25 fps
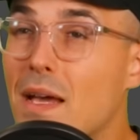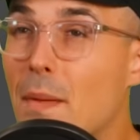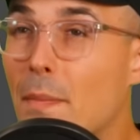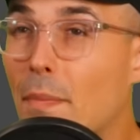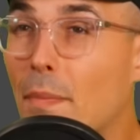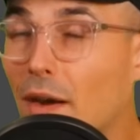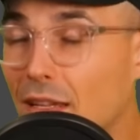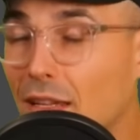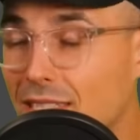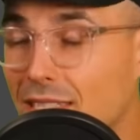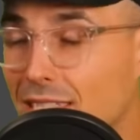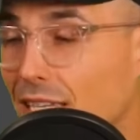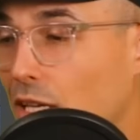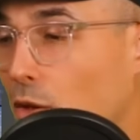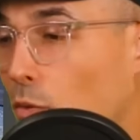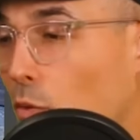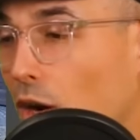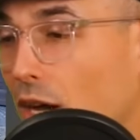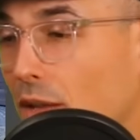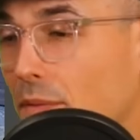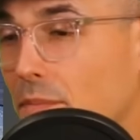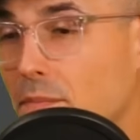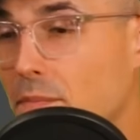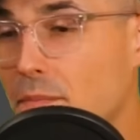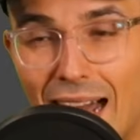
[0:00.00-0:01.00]
but I'll tell you
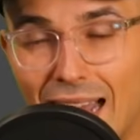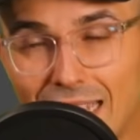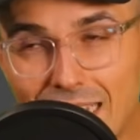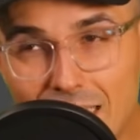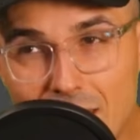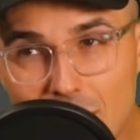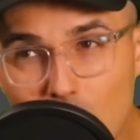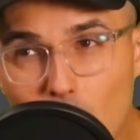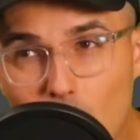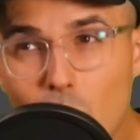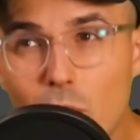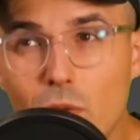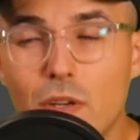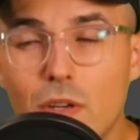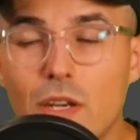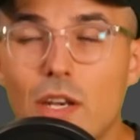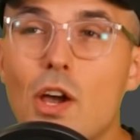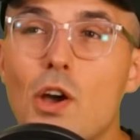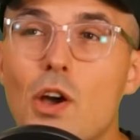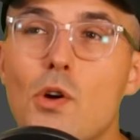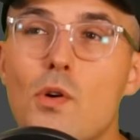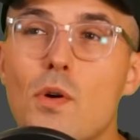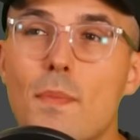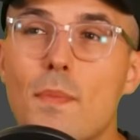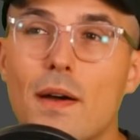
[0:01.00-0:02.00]
what, I don't
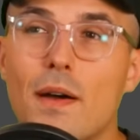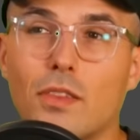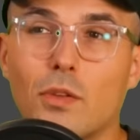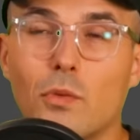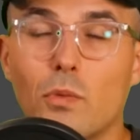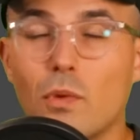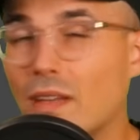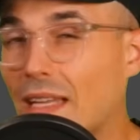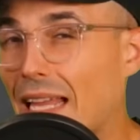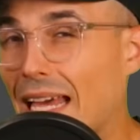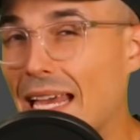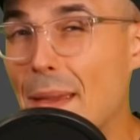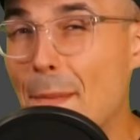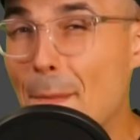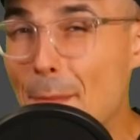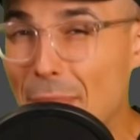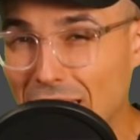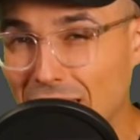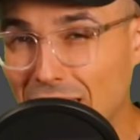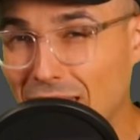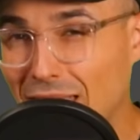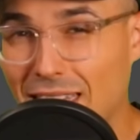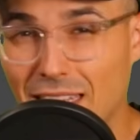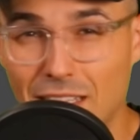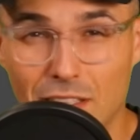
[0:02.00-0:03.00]
know about the
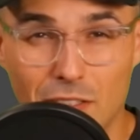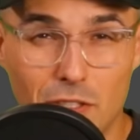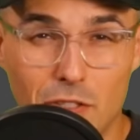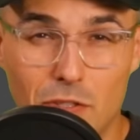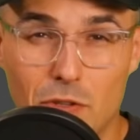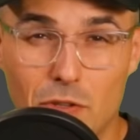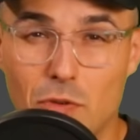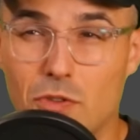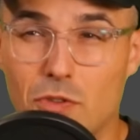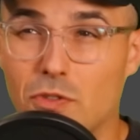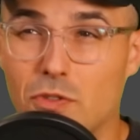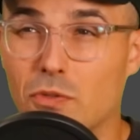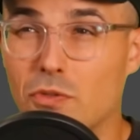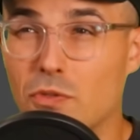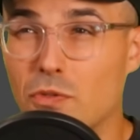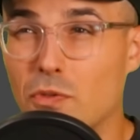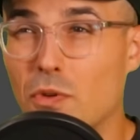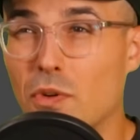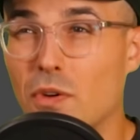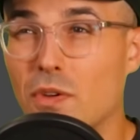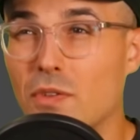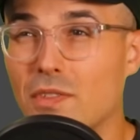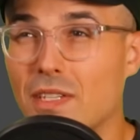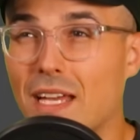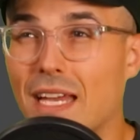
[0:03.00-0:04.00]
reliability on the
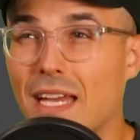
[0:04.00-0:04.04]
Dorsoduros.